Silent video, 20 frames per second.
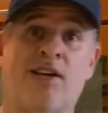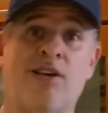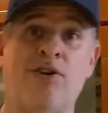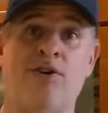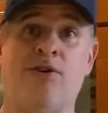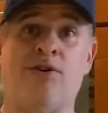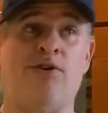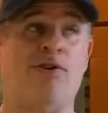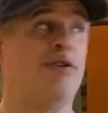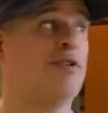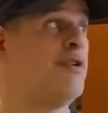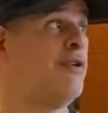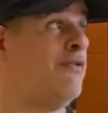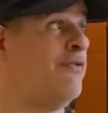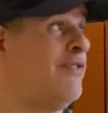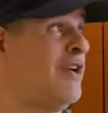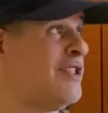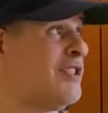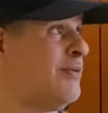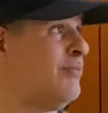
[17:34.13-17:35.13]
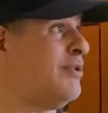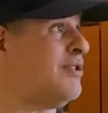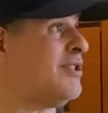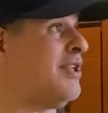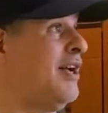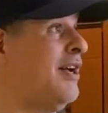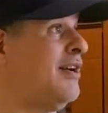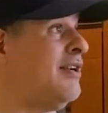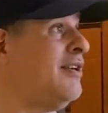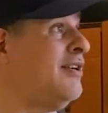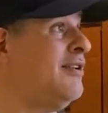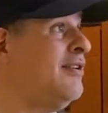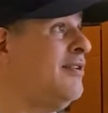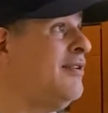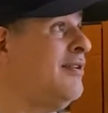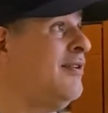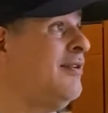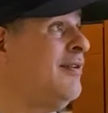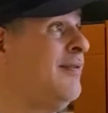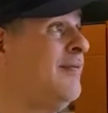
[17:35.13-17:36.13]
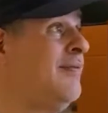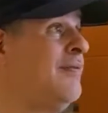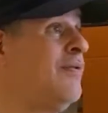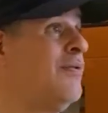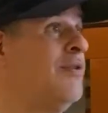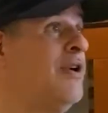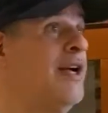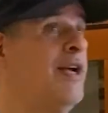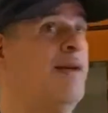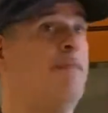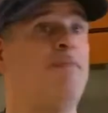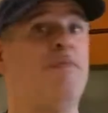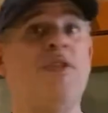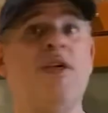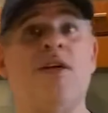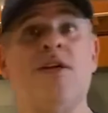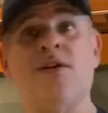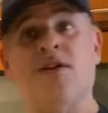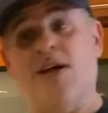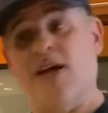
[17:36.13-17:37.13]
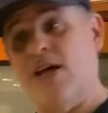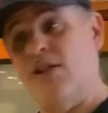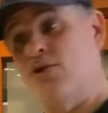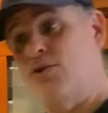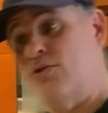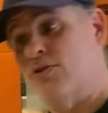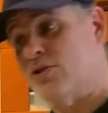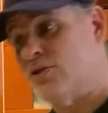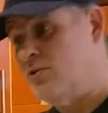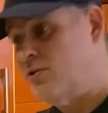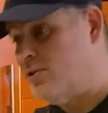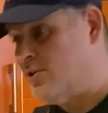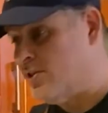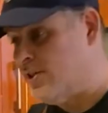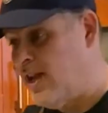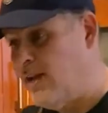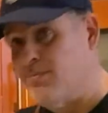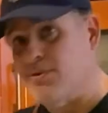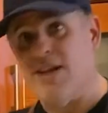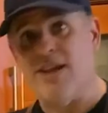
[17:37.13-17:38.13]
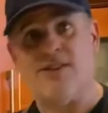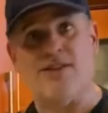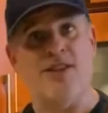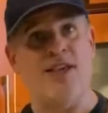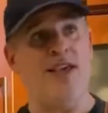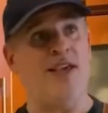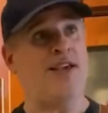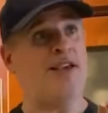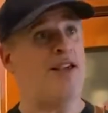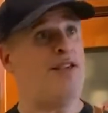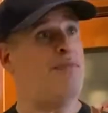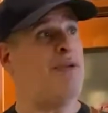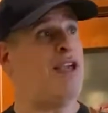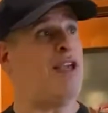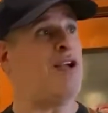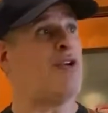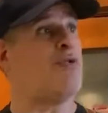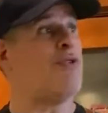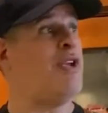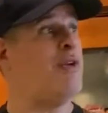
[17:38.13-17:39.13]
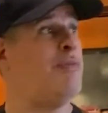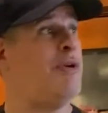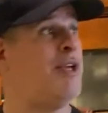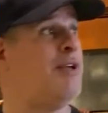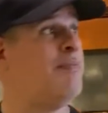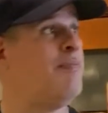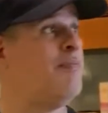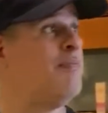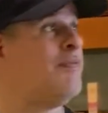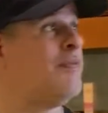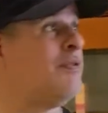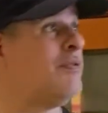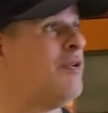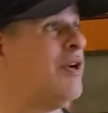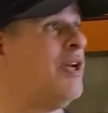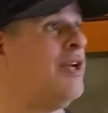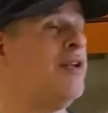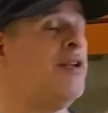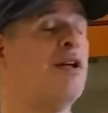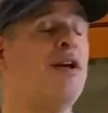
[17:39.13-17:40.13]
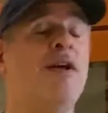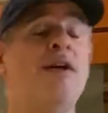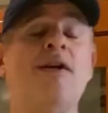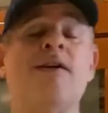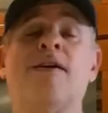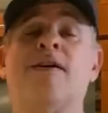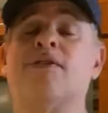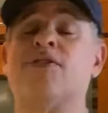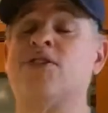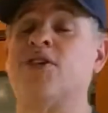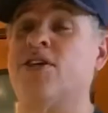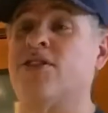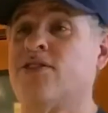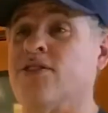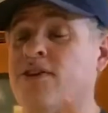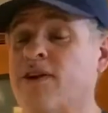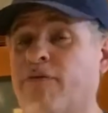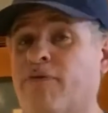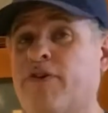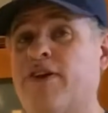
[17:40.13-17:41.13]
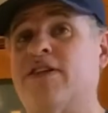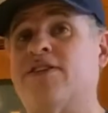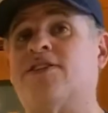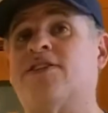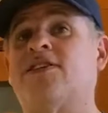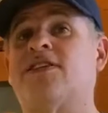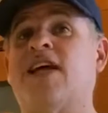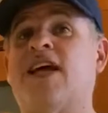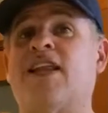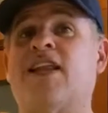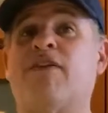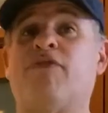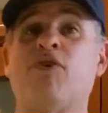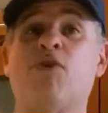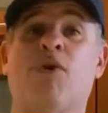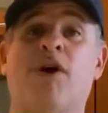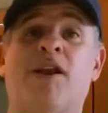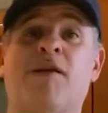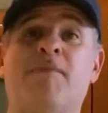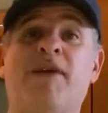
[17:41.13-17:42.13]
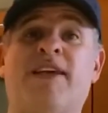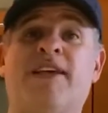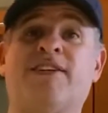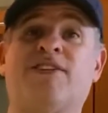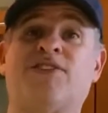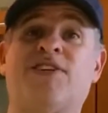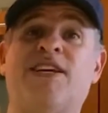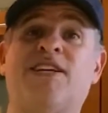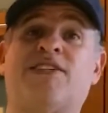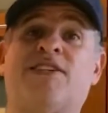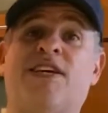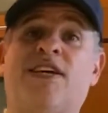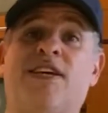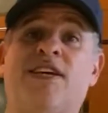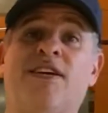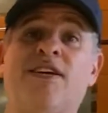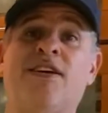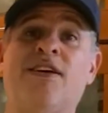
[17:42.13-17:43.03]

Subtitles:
you use vegetable stock, right? And you use the same technique, and you make it creamy, right? The difference is that if you want to make it cheesy,